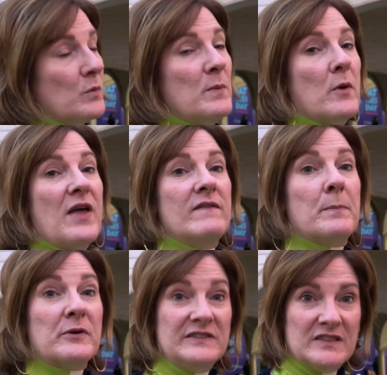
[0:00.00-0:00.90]
We both have a
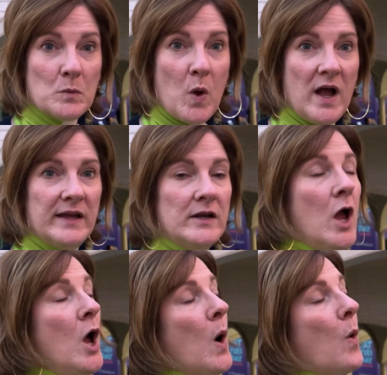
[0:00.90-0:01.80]
printed one
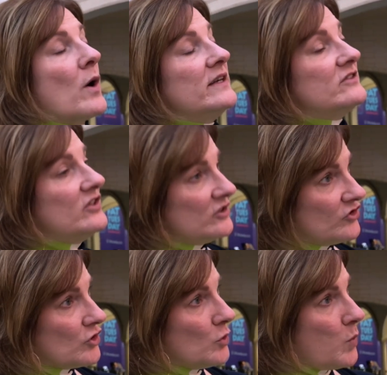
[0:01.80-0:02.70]
or a
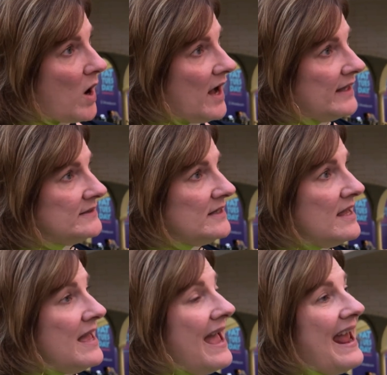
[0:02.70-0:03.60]
digital one,
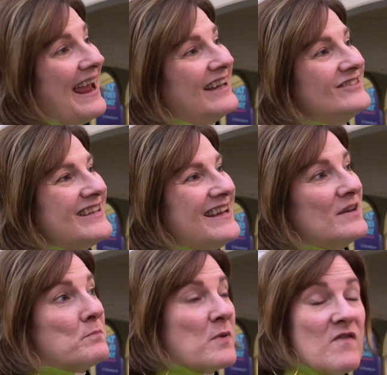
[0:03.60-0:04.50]
and it
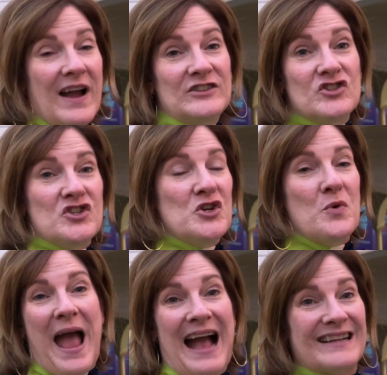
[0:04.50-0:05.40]
provides
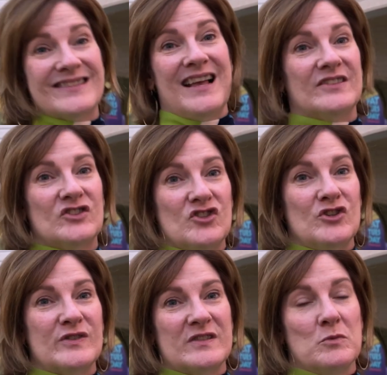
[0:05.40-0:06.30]
you access
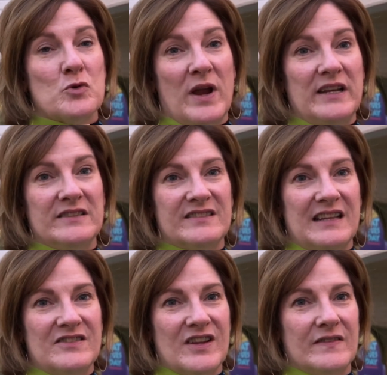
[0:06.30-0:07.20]
to some great
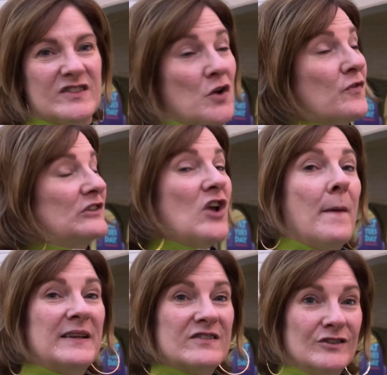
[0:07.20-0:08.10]
incentives. So for
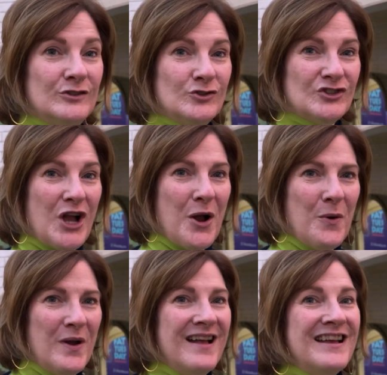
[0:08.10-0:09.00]
Atomic Saloon
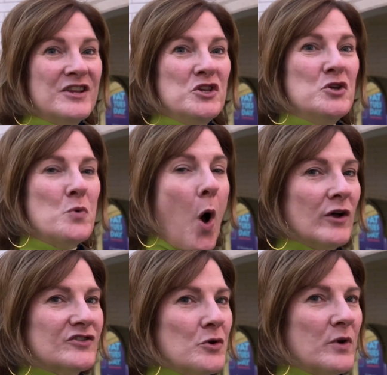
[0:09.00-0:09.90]
Show, you
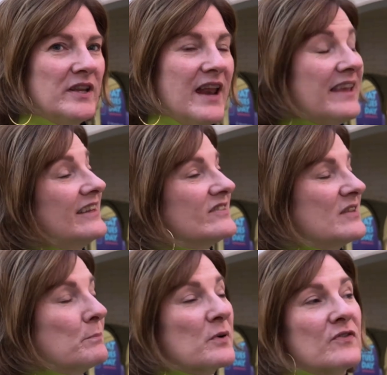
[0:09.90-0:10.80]
also can get
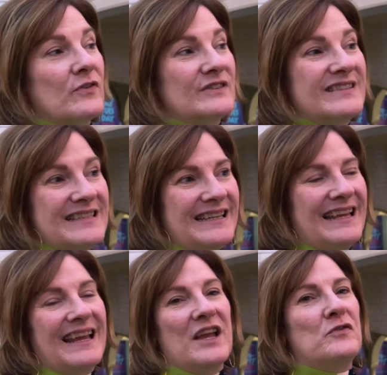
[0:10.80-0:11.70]
some preferred
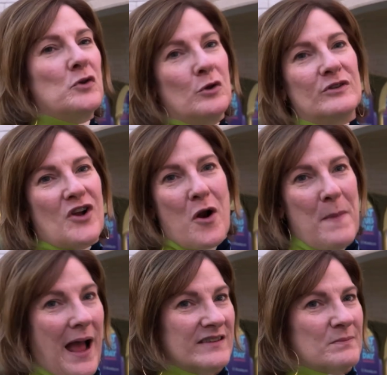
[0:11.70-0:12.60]
seating if you use our
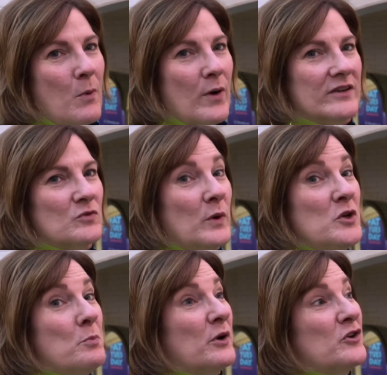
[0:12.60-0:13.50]
passport when
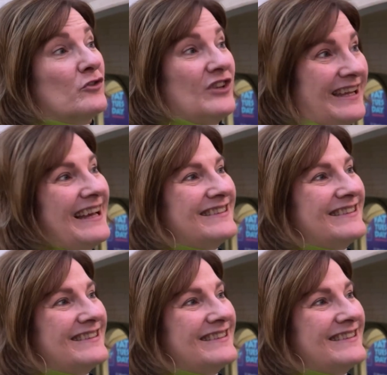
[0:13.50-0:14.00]
you book your ticket.